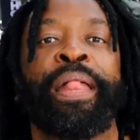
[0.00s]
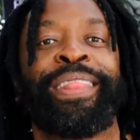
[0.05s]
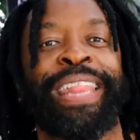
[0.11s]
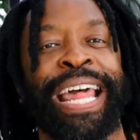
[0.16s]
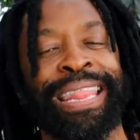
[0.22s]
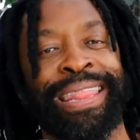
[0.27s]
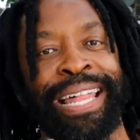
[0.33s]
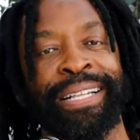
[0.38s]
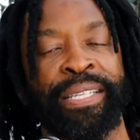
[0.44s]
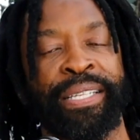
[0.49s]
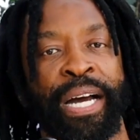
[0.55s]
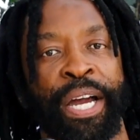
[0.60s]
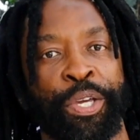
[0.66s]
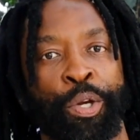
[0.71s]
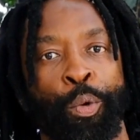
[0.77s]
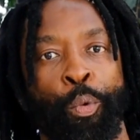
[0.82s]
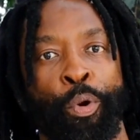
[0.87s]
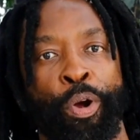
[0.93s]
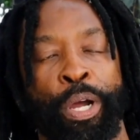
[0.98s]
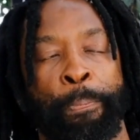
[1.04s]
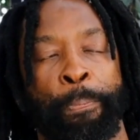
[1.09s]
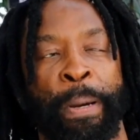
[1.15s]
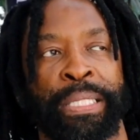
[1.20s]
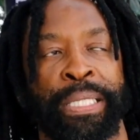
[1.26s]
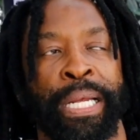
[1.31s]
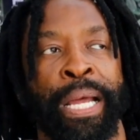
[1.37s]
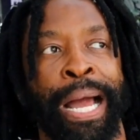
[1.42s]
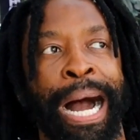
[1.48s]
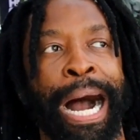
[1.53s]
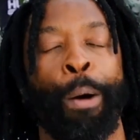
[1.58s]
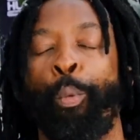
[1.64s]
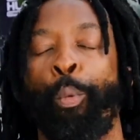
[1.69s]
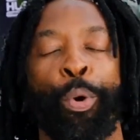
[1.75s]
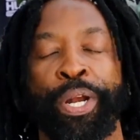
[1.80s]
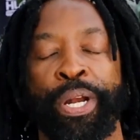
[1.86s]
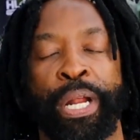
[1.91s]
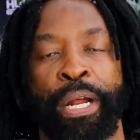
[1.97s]
Then that's how you work. But I
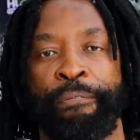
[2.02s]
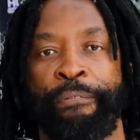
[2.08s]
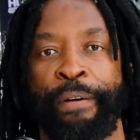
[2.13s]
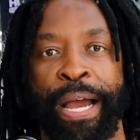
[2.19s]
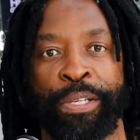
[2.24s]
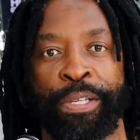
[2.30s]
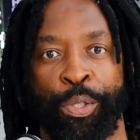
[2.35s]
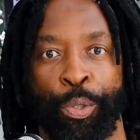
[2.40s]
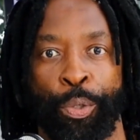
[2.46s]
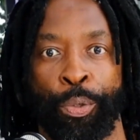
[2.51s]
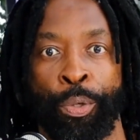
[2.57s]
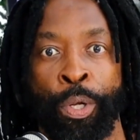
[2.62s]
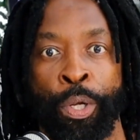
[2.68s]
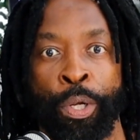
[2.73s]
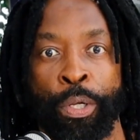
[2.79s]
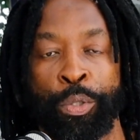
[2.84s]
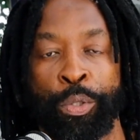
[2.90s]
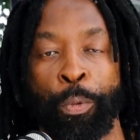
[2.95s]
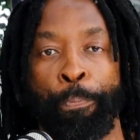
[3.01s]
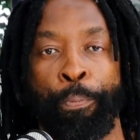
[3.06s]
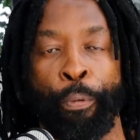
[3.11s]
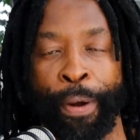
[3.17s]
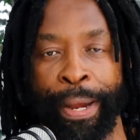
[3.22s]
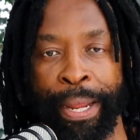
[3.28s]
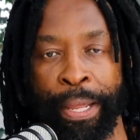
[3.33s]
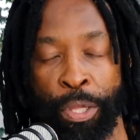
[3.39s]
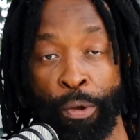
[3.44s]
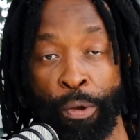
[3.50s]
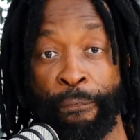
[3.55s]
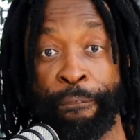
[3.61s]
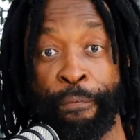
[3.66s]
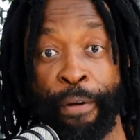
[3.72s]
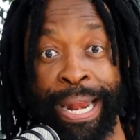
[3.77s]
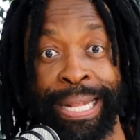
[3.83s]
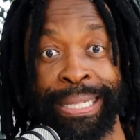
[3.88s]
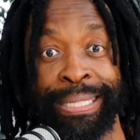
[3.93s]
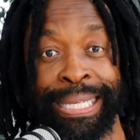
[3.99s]
wouldn't advise you to bring your
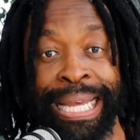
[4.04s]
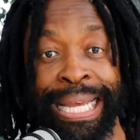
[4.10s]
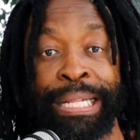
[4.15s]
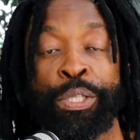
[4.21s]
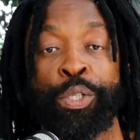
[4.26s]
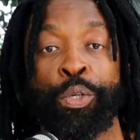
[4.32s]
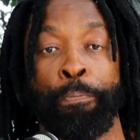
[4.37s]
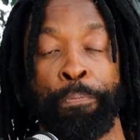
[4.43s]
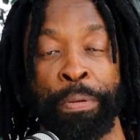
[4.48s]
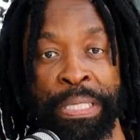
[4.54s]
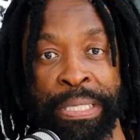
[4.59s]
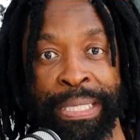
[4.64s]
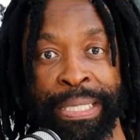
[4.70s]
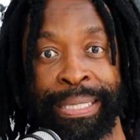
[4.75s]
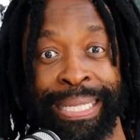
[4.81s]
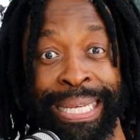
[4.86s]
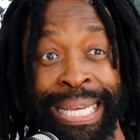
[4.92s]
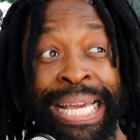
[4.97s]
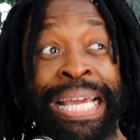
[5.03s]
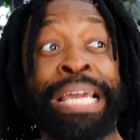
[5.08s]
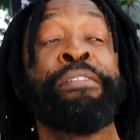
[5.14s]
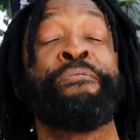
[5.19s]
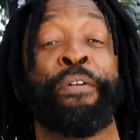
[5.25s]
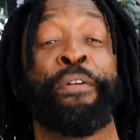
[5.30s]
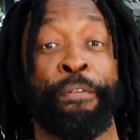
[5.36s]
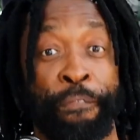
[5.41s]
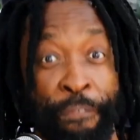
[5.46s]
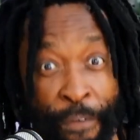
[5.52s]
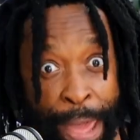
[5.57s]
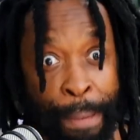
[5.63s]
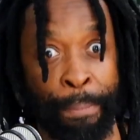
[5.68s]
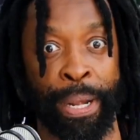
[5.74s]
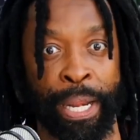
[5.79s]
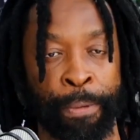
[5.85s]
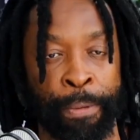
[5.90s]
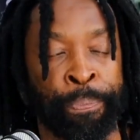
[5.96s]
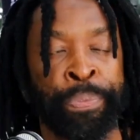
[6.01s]
friends into business, even
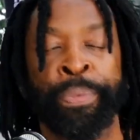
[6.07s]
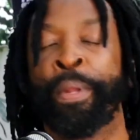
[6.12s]
family.